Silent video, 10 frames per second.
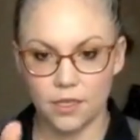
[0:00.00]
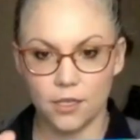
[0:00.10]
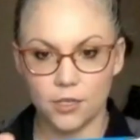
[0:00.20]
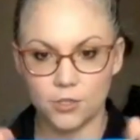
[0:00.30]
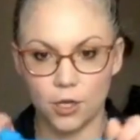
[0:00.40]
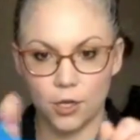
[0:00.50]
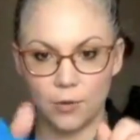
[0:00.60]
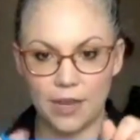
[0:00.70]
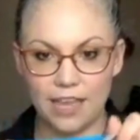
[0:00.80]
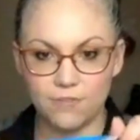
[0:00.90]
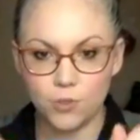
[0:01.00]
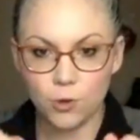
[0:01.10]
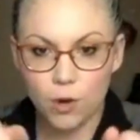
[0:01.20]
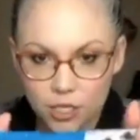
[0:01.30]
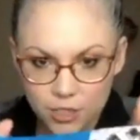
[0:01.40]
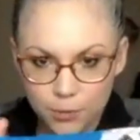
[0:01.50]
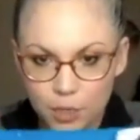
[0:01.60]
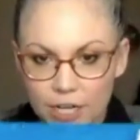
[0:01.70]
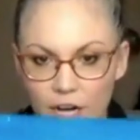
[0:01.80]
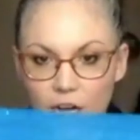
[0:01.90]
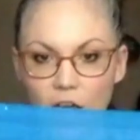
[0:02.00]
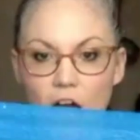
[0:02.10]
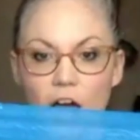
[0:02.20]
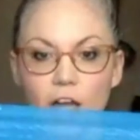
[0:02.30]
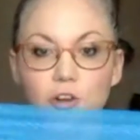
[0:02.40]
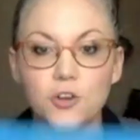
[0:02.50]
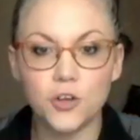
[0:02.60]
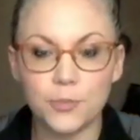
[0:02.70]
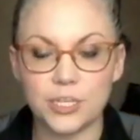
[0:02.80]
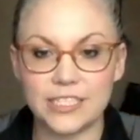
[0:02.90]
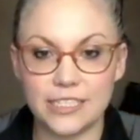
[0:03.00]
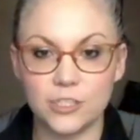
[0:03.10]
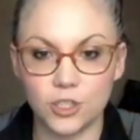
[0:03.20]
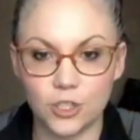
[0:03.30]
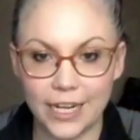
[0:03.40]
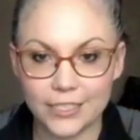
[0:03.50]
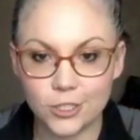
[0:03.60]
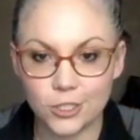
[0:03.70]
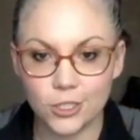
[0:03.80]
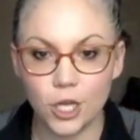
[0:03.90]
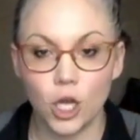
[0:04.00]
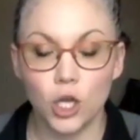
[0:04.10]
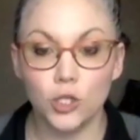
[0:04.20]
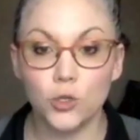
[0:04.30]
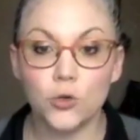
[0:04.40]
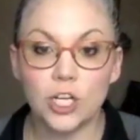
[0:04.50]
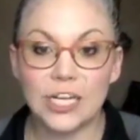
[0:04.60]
So if you are to put it on 100% stretch, you could